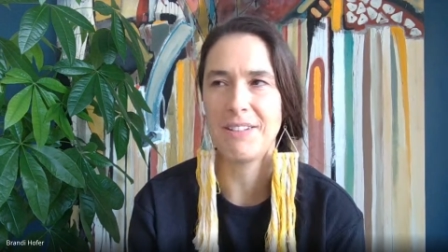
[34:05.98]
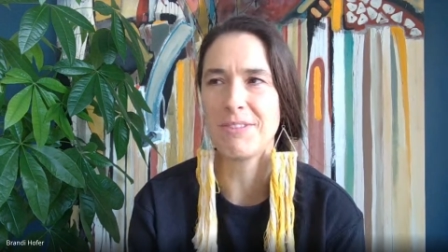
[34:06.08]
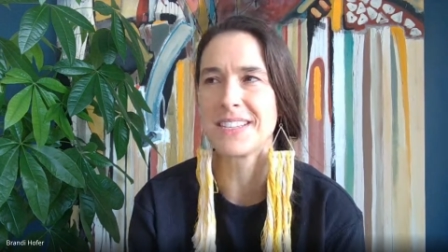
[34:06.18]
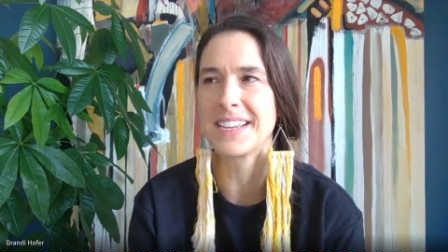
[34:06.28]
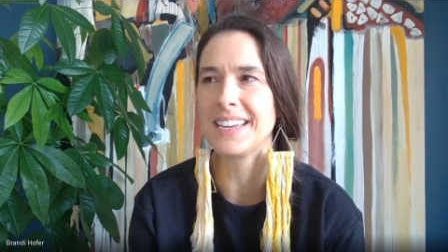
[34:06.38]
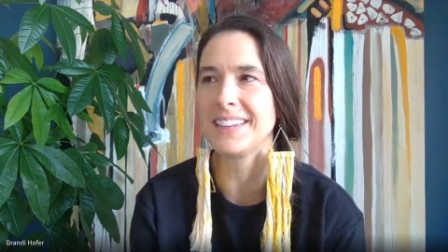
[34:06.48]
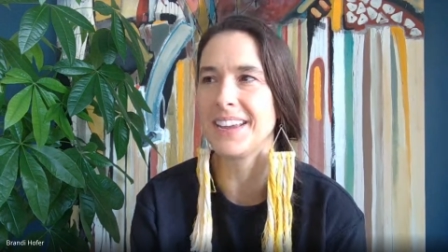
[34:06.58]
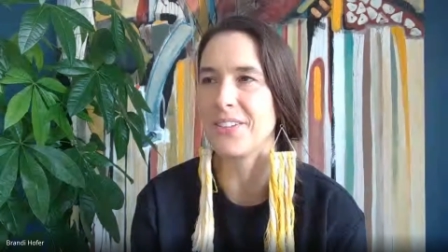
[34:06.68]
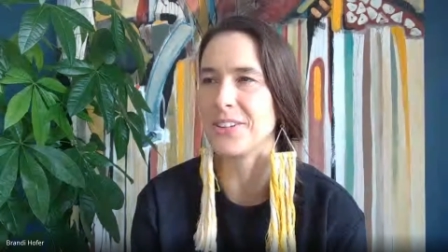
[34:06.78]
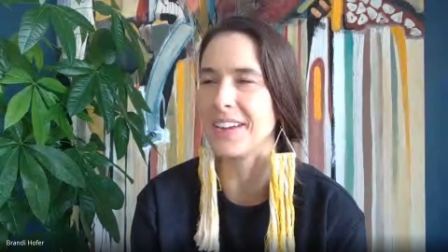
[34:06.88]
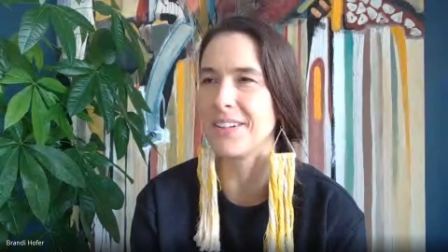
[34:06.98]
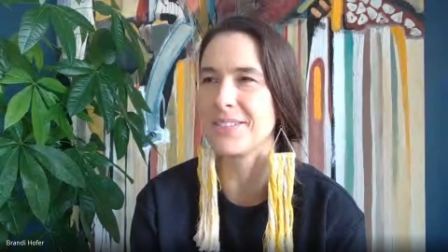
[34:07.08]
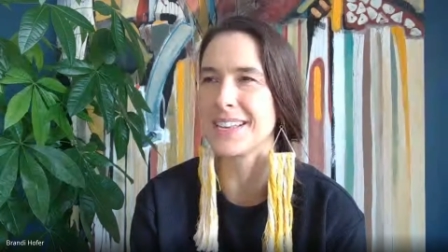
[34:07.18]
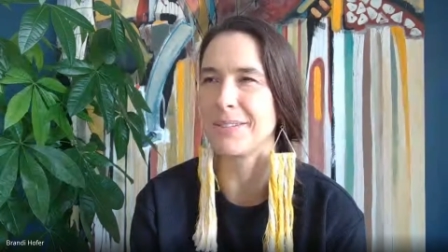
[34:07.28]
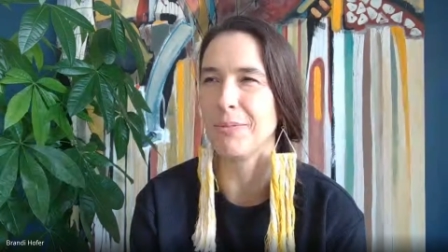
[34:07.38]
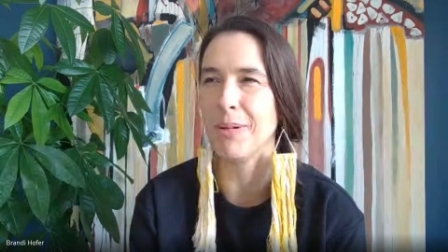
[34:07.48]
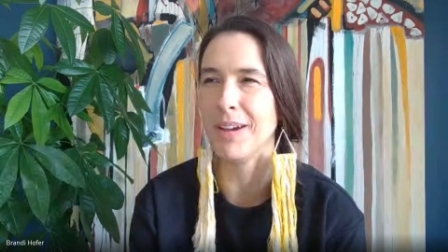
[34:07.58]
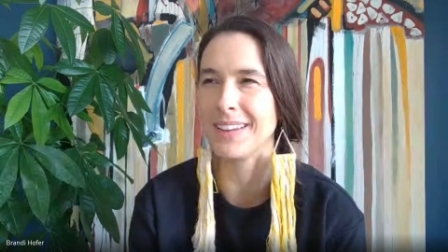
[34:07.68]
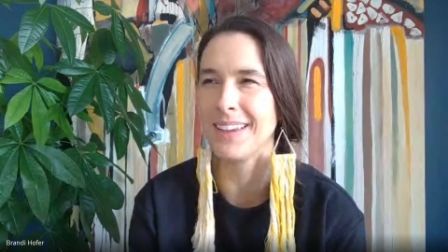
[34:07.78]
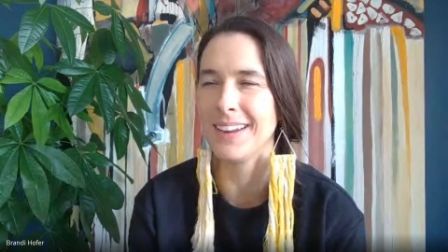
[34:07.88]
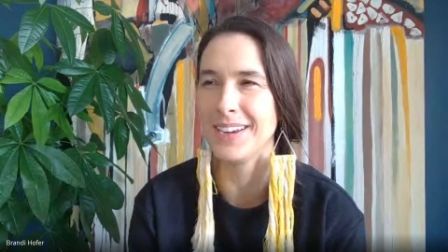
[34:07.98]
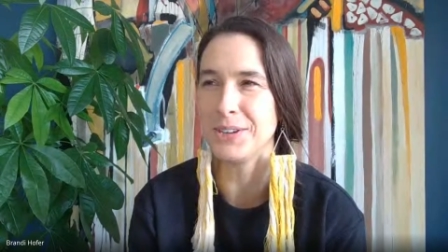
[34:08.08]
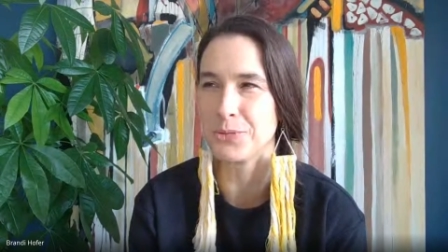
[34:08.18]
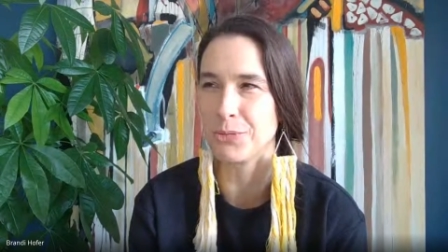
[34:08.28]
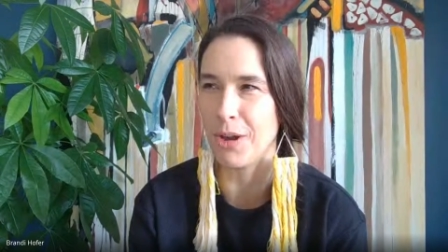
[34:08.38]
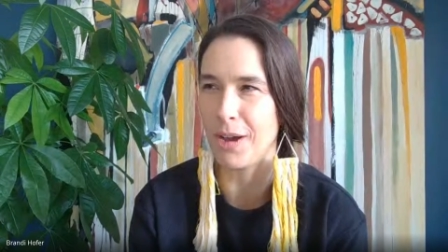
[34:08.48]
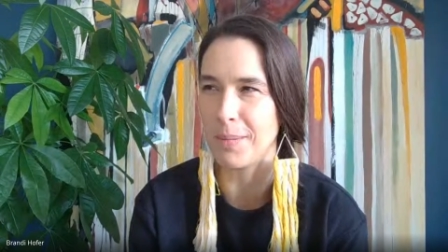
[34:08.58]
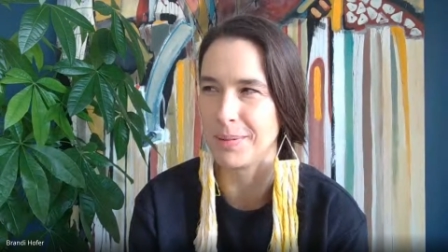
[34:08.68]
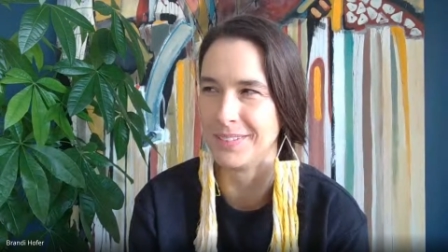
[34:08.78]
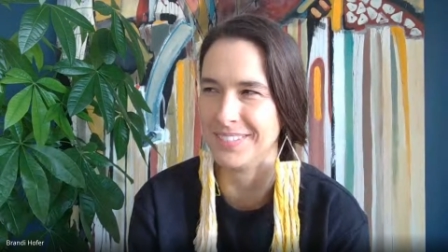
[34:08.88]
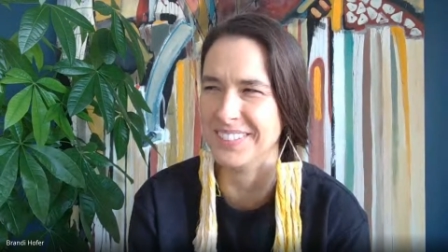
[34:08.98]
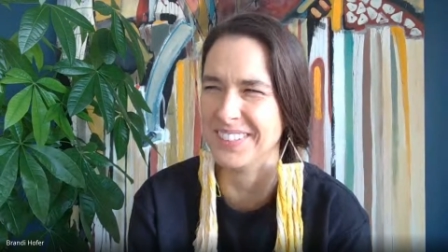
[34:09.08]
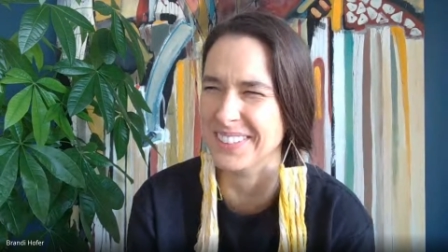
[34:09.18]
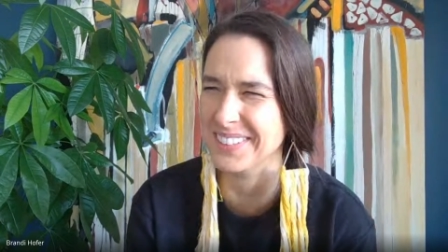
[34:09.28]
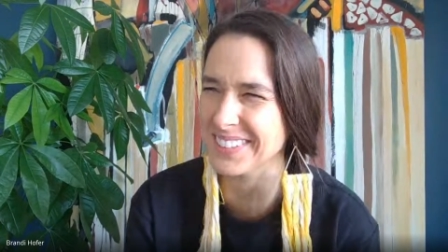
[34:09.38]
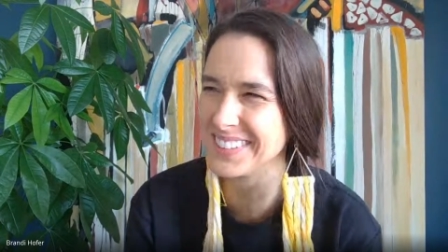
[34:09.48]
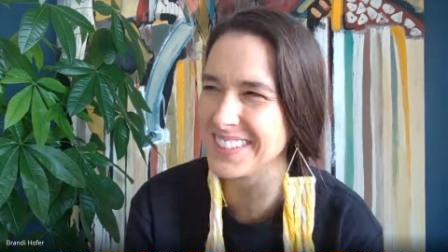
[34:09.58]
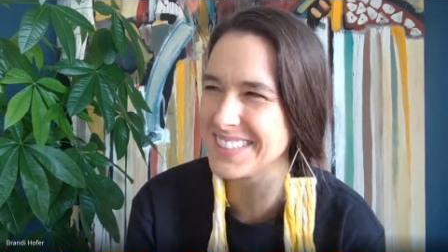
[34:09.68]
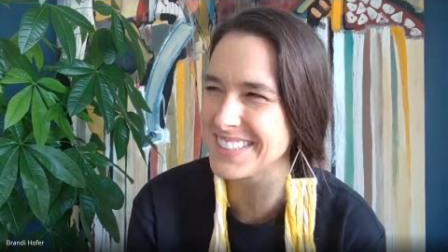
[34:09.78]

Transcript: I was thinking the other day, I was like, what can I drop? because